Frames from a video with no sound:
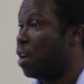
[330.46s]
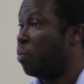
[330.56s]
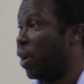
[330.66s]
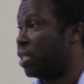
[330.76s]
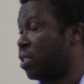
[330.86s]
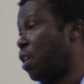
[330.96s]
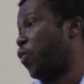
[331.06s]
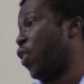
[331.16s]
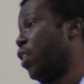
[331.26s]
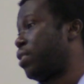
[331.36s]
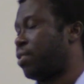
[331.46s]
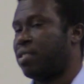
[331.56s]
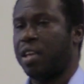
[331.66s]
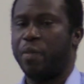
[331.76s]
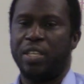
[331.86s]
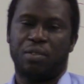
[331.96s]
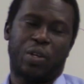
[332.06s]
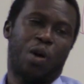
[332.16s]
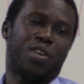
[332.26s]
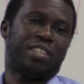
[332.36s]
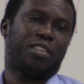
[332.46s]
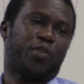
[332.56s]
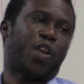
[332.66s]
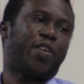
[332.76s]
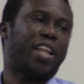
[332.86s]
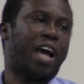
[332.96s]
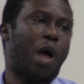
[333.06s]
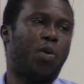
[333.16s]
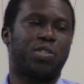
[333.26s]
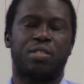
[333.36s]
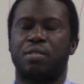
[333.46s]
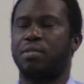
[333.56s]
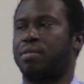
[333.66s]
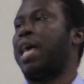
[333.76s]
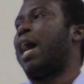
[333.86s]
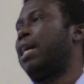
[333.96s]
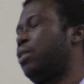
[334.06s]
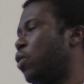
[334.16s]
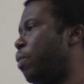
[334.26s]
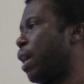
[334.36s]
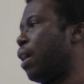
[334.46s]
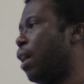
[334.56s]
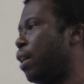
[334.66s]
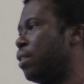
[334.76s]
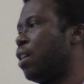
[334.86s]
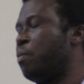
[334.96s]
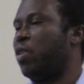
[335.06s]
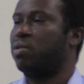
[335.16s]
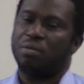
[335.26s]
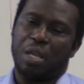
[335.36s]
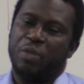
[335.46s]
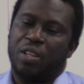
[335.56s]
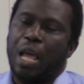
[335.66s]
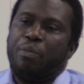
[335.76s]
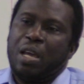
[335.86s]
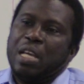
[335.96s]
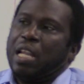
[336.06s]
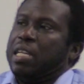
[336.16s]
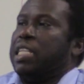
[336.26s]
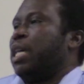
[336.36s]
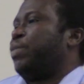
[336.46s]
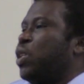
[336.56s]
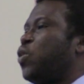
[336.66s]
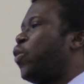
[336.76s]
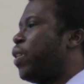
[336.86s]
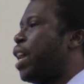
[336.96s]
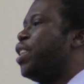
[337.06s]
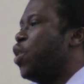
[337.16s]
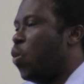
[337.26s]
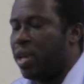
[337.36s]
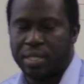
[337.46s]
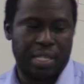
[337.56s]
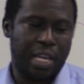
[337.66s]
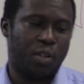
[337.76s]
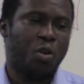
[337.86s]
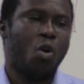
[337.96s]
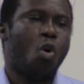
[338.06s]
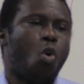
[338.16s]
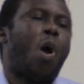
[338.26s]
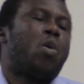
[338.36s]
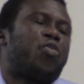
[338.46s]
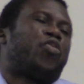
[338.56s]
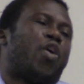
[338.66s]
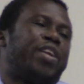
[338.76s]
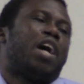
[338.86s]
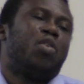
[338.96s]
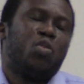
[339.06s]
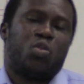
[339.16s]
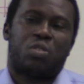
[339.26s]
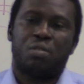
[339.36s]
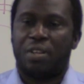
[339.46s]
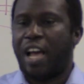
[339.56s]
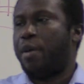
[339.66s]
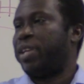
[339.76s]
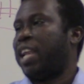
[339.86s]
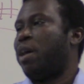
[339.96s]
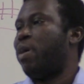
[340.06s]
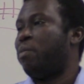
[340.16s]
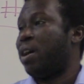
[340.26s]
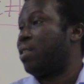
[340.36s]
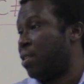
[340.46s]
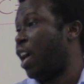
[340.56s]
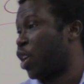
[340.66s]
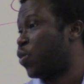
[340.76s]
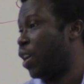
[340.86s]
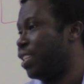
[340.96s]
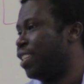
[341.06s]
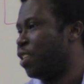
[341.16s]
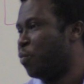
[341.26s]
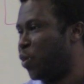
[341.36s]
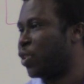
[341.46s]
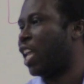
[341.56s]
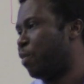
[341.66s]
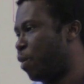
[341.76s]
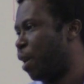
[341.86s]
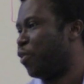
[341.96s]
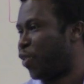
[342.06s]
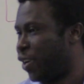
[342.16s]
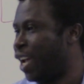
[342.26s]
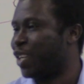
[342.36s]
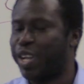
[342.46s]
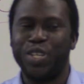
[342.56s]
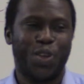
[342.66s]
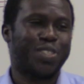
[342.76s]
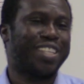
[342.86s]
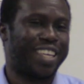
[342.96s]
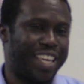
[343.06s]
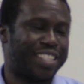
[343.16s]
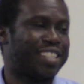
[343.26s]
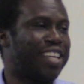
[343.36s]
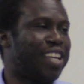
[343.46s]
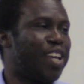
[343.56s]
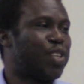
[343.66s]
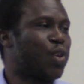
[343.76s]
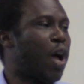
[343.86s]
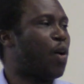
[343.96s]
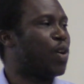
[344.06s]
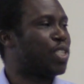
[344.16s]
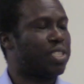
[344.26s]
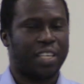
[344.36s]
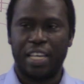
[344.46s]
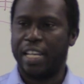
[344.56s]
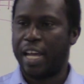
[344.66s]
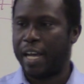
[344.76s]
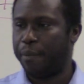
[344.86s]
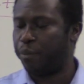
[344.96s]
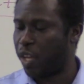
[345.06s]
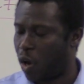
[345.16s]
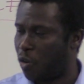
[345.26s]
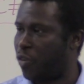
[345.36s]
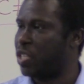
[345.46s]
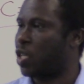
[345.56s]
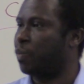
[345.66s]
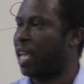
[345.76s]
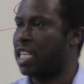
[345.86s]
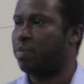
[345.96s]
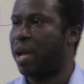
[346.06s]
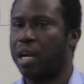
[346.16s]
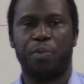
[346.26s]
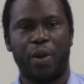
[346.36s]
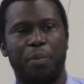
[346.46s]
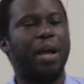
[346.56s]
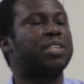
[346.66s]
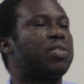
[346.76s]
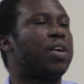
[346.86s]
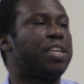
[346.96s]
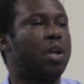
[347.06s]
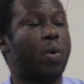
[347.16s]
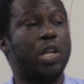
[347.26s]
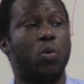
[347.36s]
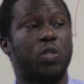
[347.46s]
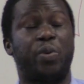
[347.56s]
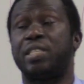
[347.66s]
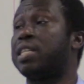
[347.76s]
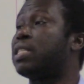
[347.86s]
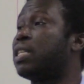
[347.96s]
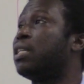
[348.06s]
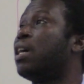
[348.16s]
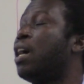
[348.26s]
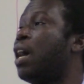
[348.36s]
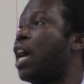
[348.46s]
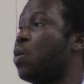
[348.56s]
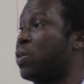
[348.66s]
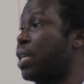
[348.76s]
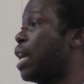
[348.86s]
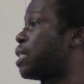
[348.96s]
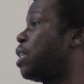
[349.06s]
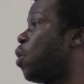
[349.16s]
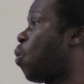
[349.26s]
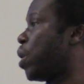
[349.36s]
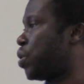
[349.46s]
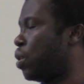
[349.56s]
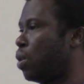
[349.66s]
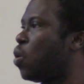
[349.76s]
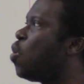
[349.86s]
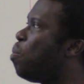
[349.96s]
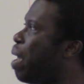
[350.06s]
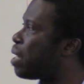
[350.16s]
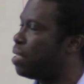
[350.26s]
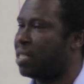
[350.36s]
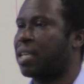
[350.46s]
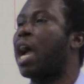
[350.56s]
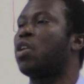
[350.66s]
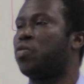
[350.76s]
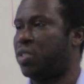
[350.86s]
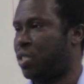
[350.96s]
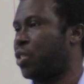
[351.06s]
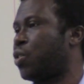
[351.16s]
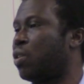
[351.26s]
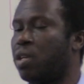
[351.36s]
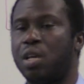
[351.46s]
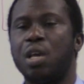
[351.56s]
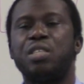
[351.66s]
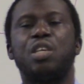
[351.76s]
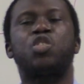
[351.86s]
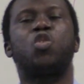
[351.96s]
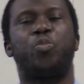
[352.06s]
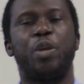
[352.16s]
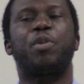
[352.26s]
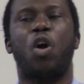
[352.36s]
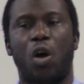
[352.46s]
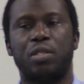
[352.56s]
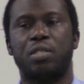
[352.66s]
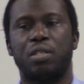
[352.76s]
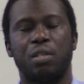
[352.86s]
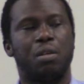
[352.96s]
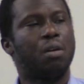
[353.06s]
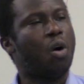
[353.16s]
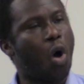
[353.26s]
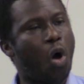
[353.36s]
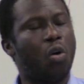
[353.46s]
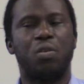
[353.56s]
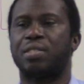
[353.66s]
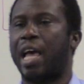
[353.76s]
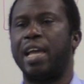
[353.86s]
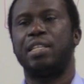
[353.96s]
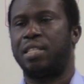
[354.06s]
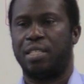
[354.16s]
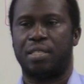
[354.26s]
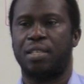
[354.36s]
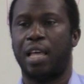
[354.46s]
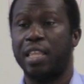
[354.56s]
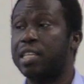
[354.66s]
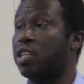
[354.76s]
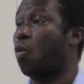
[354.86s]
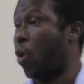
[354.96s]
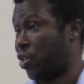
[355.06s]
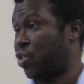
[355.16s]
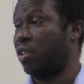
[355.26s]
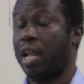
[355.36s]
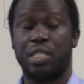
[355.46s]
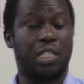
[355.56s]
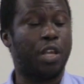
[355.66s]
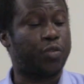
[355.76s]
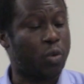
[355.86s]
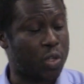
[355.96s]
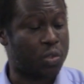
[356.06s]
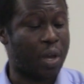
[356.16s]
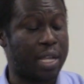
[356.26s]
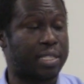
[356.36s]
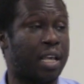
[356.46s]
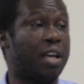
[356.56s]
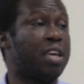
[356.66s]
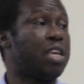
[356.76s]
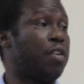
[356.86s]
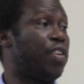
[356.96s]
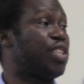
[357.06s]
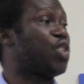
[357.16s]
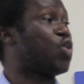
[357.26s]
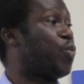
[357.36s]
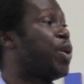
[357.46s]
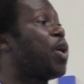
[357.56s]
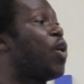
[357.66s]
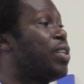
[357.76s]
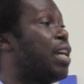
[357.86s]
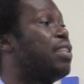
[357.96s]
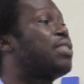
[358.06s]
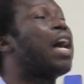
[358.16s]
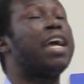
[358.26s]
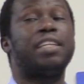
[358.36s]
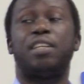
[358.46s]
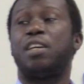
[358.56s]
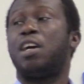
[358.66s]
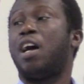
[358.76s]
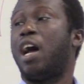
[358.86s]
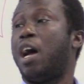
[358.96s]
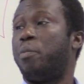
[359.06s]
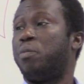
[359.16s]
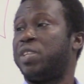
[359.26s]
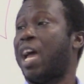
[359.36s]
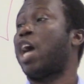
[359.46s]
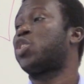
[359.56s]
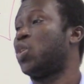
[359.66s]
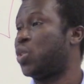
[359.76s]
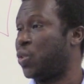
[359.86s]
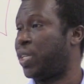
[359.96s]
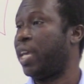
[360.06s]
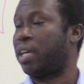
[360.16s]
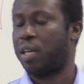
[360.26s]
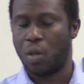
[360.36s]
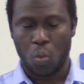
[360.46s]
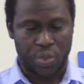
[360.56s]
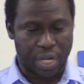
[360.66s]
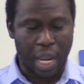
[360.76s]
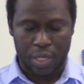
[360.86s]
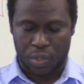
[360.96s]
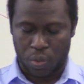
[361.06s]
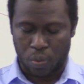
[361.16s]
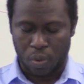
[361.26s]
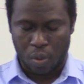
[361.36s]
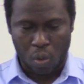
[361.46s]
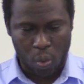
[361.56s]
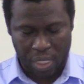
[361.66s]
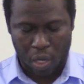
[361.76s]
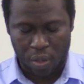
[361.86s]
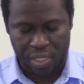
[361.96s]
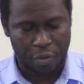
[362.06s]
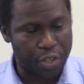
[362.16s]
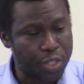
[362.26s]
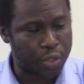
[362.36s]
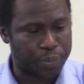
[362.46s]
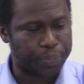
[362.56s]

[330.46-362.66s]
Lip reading: But of course, I mean, when I was in Florida, I was sad. Oh my God. I'm indebted to Florida in a way, saying, why will Florida lose? Now I'm in Alabama. Actually, both Alabama and Florida actually lost the case. So I was in a conference some times back. Pragba is not here when he was presenting, and he was asking a question. Who makes this kind of decision? Is it Supreme Court or scientists? I think it's a question that is left for us to answer. If it is the Supreme Court that decide the action to take with regards to water conservation.